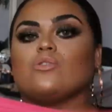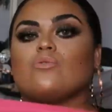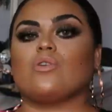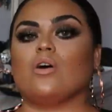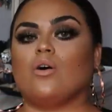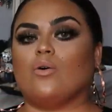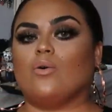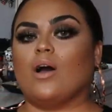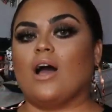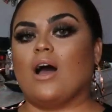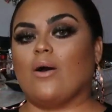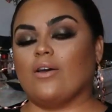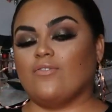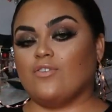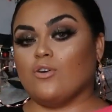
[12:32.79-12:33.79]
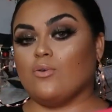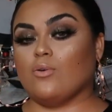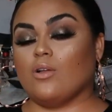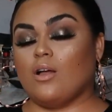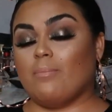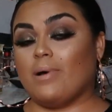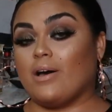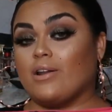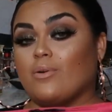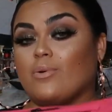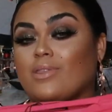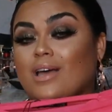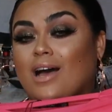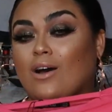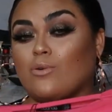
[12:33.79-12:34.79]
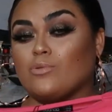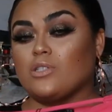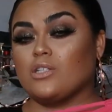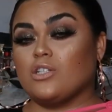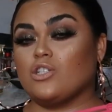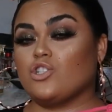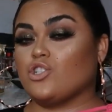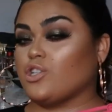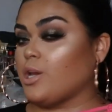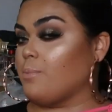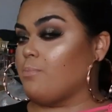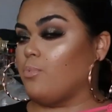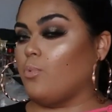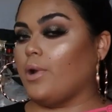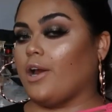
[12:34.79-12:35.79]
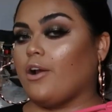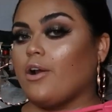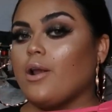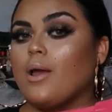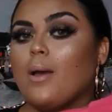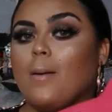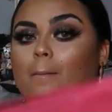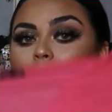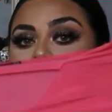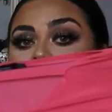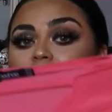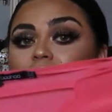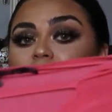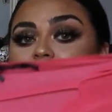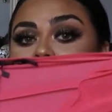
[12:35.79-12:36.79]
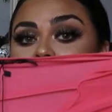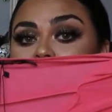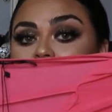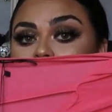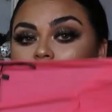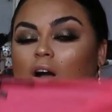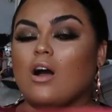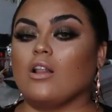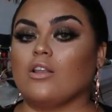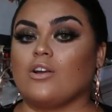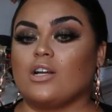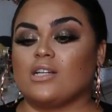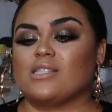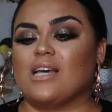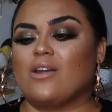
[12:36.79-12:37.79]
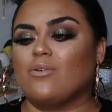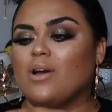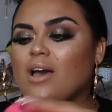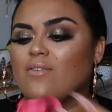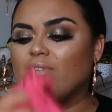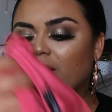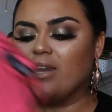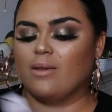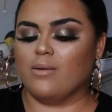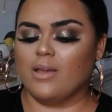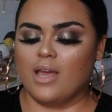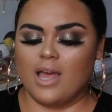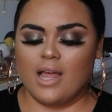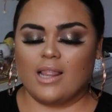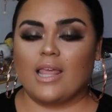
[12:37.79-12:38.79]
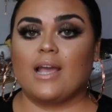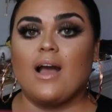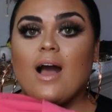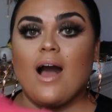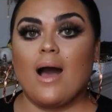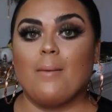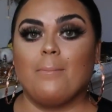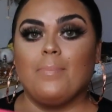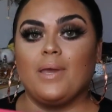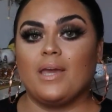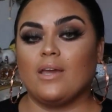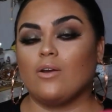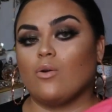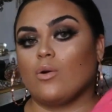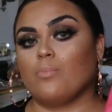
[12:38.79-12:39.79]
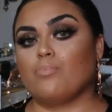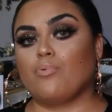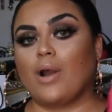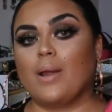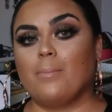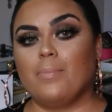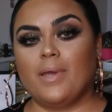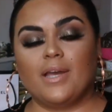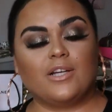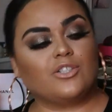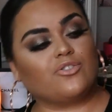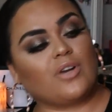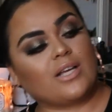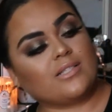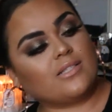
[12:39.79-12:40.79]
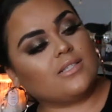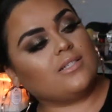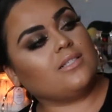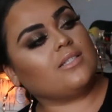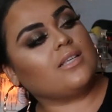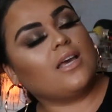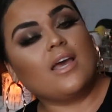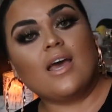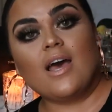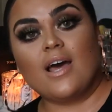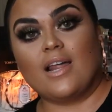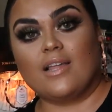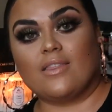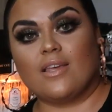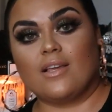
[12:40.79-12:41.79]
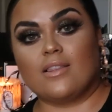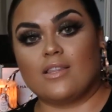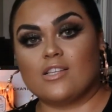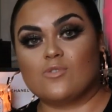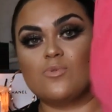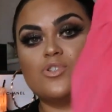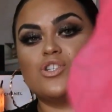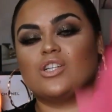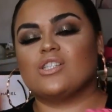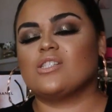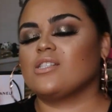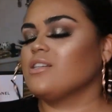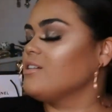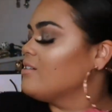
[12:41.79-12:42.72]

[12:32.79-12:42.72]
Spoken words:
don't know how I feel about it without shapewear. But I really like the color, because I don't have any like hot pink or bright pink dresses, and I think this will just